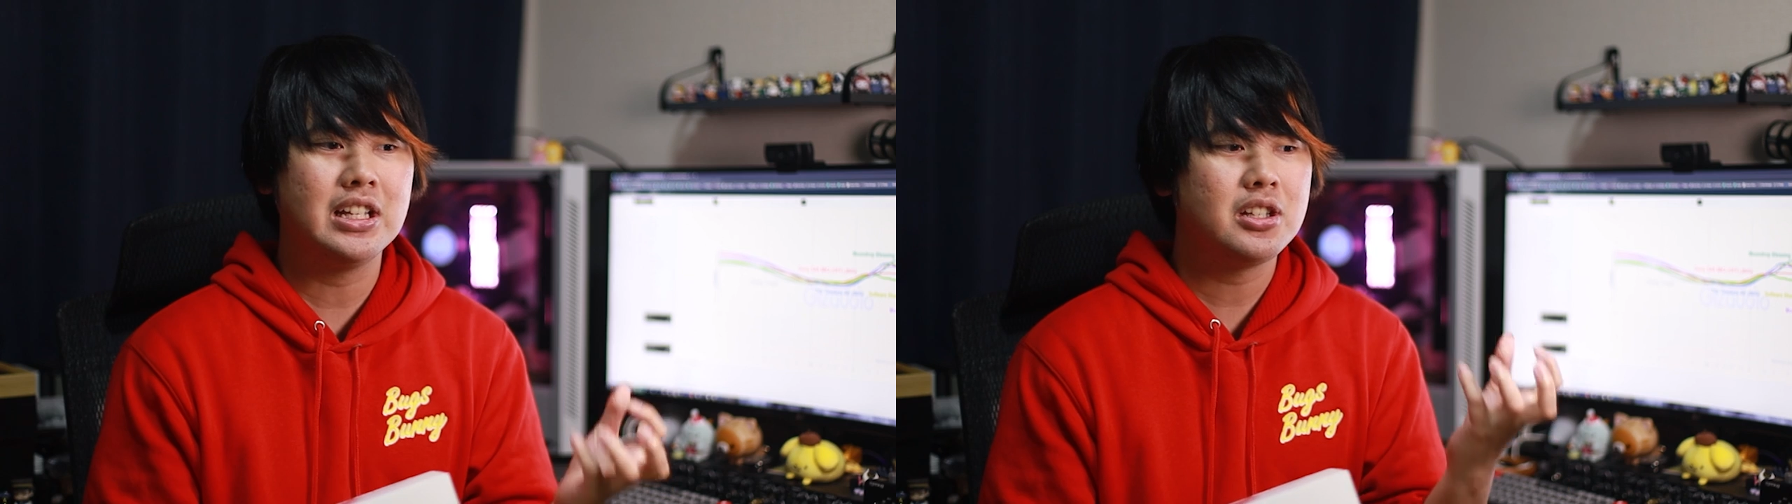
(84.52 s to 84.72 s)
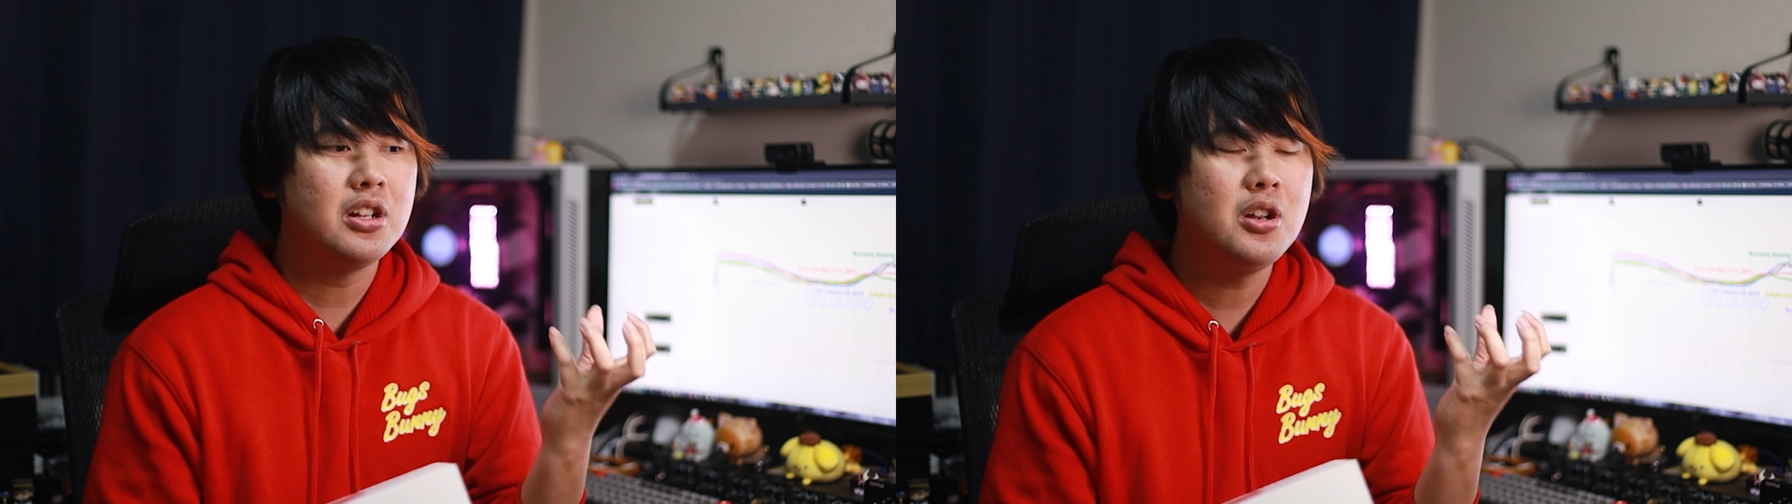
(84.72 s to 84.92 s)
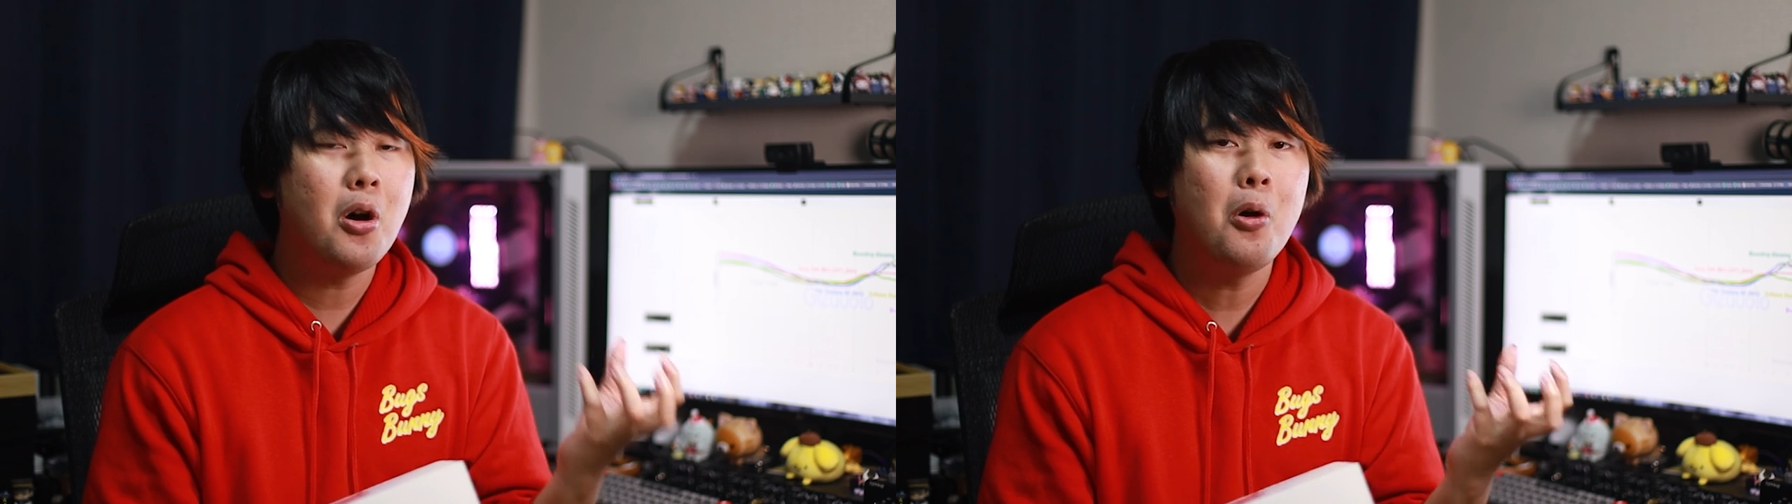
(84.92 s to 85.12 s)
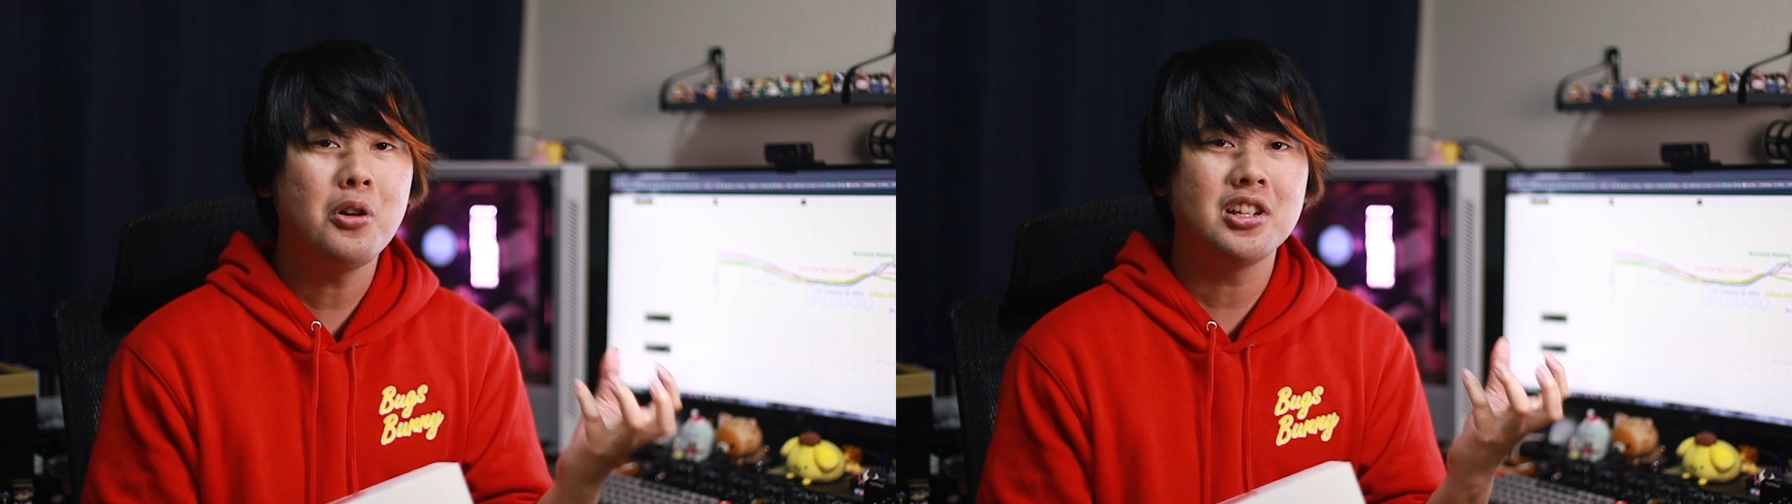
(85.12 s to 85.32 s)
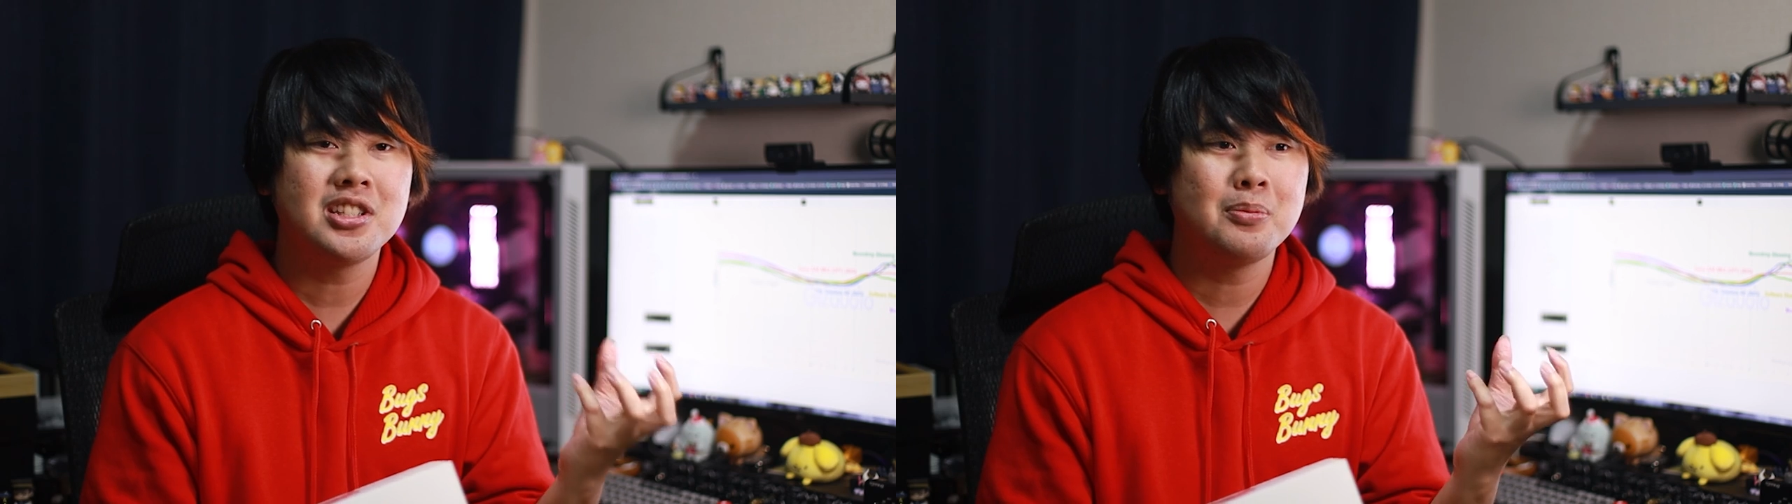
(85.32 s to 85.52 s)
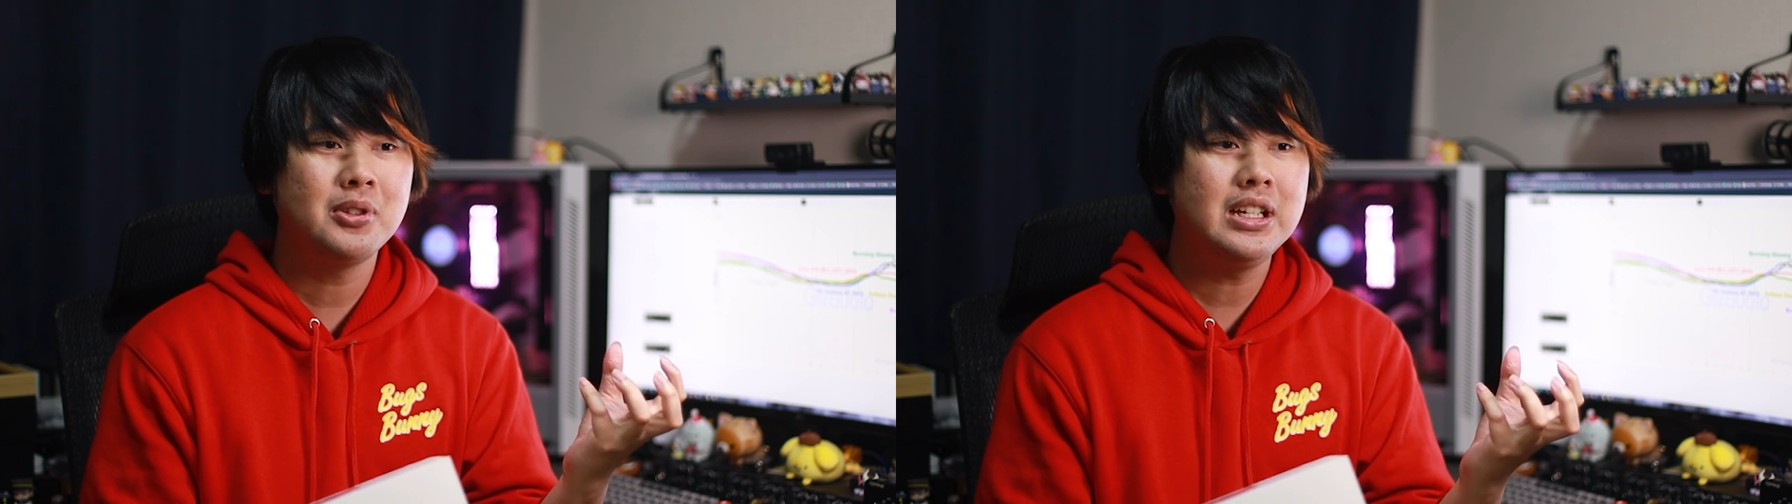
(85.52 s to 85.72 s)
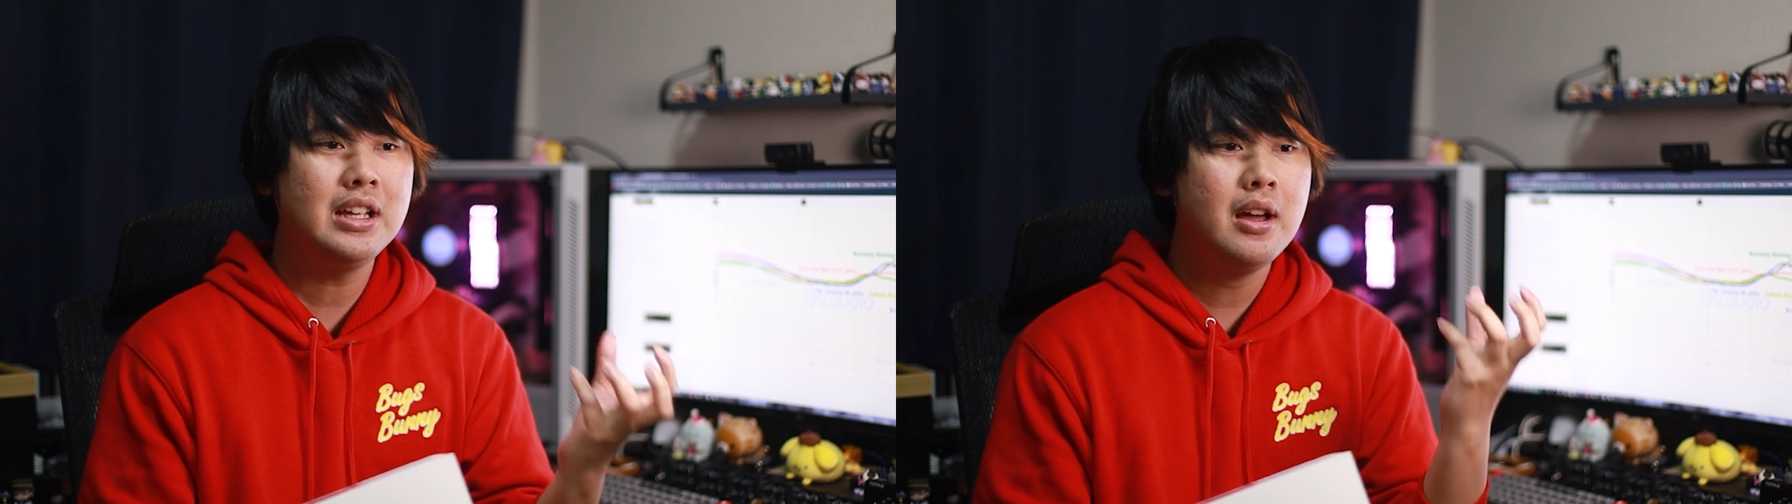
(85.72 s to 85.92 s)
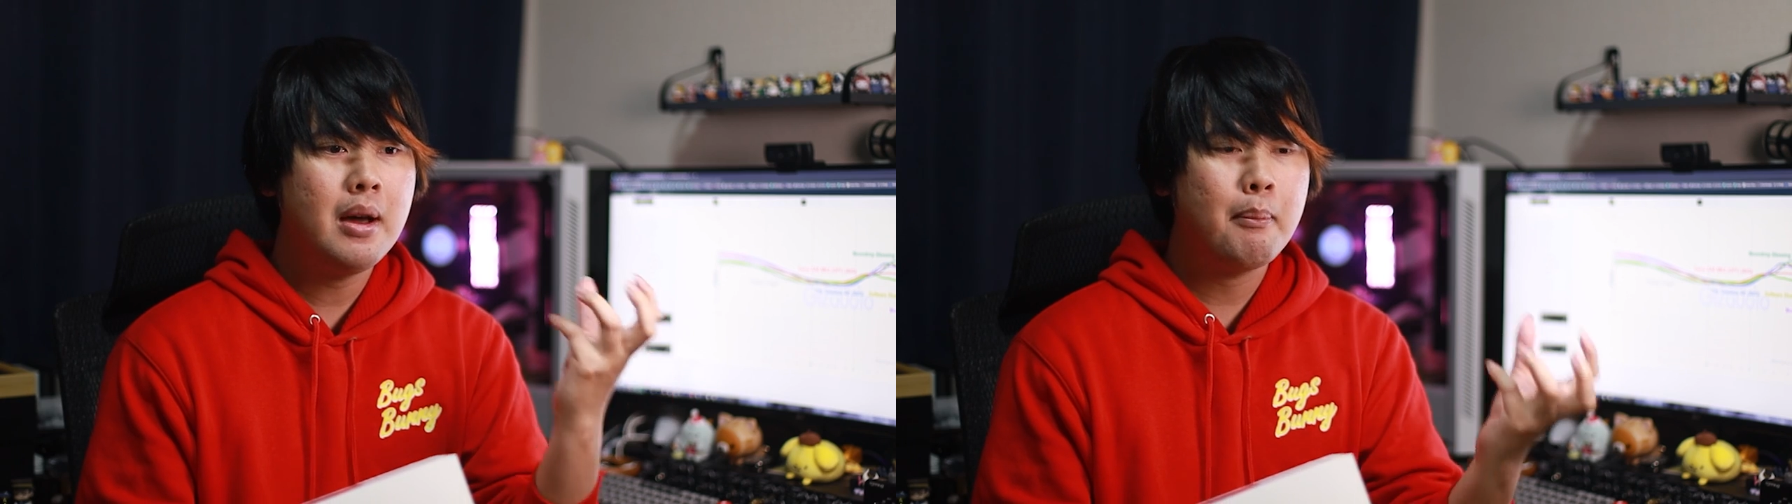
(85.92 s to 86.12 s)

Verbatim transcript: It's noticeably